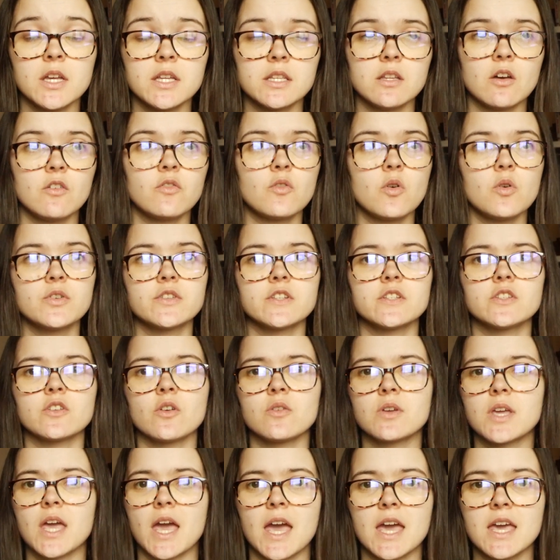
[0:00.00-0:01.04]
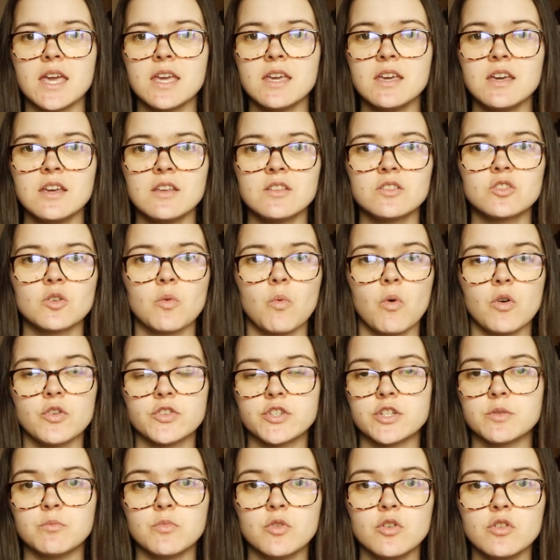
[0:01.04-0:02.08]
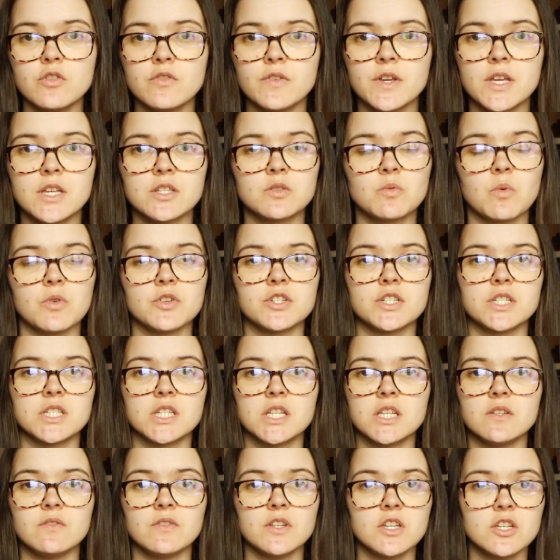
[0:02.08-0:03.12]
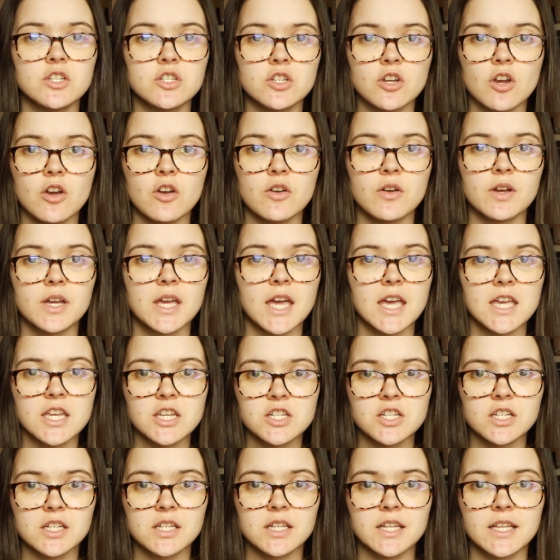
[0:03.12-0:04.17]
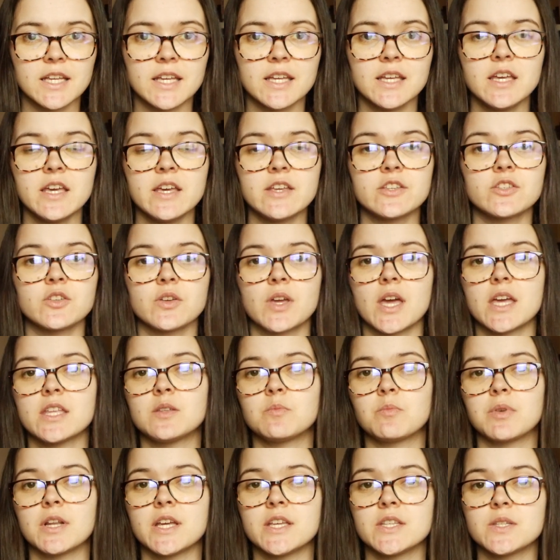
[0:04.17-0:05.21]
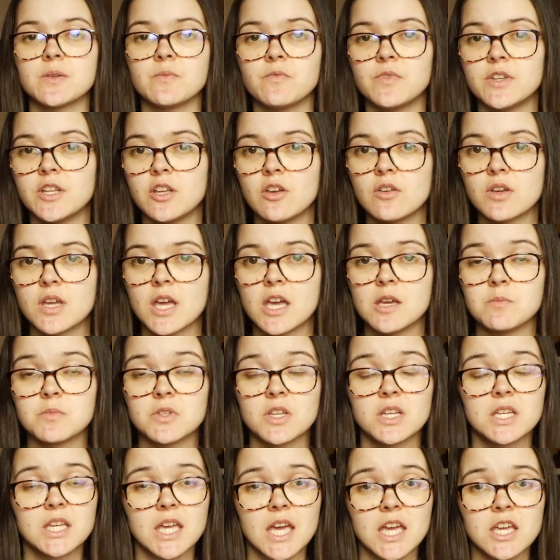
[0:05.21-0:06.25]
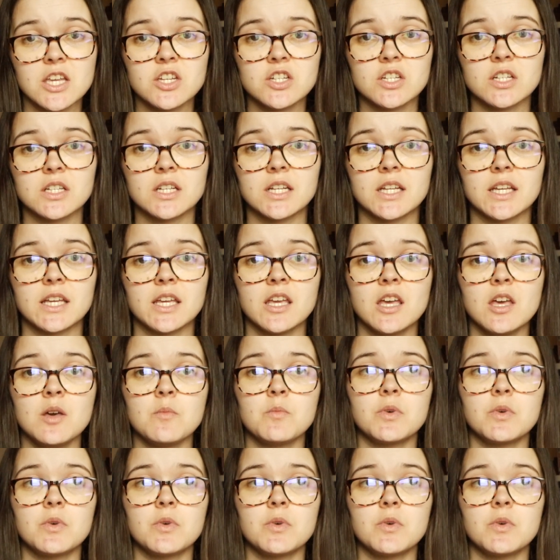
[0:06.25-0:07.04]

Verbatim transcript: Now, of course, it's okay to watch a movie and to watch a T V show occasionally. It's okay to play some video games occasionally.